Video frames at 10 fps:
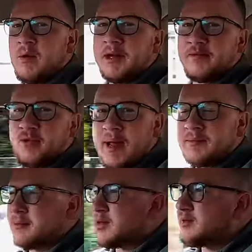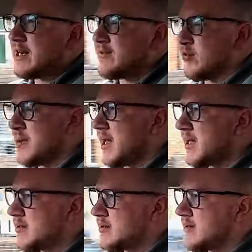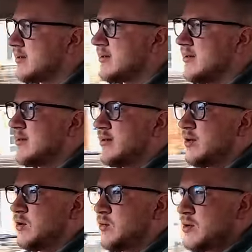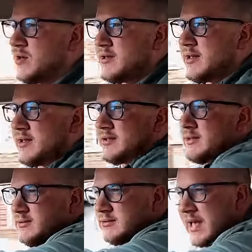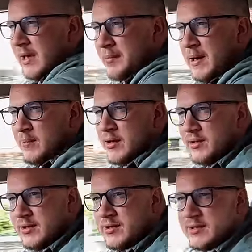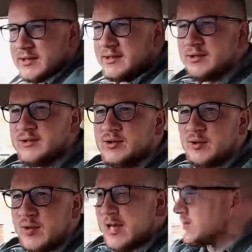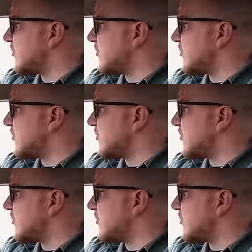Mike from MW Dent Repairs was at Barrow Motors sorting out